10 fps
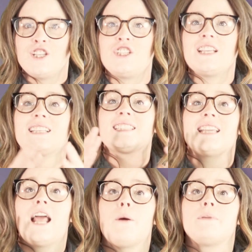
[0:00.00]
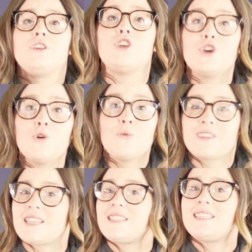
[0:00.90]
Jesus can help you
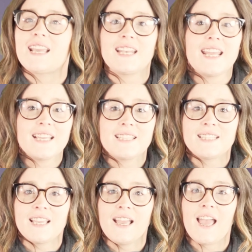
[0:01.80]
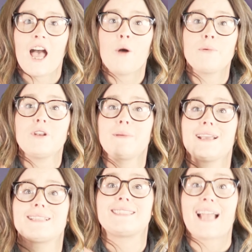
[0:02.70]
with a sickness, help you to
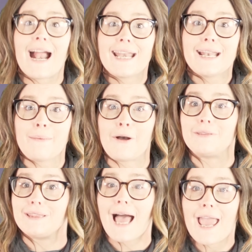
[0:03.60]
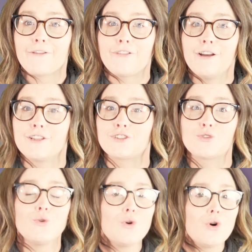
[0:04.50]
be excited about life,
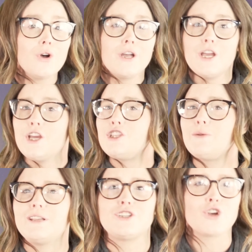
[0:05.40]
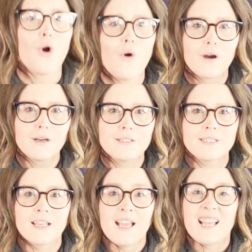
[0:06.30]
school, doing
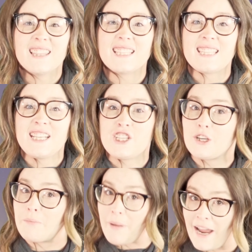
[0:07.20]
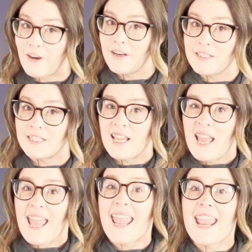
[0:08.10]
chores, listening to your parents,
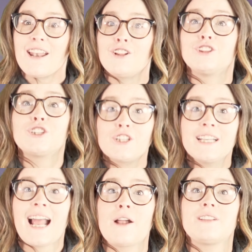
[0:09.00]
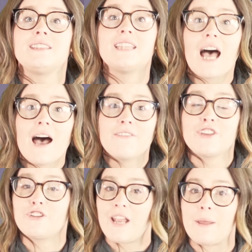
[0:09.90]
and learning how to
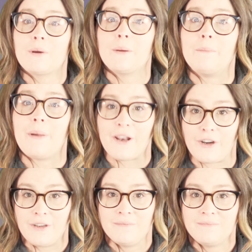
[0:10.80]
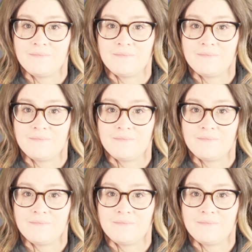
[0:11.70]
love your neighbor better.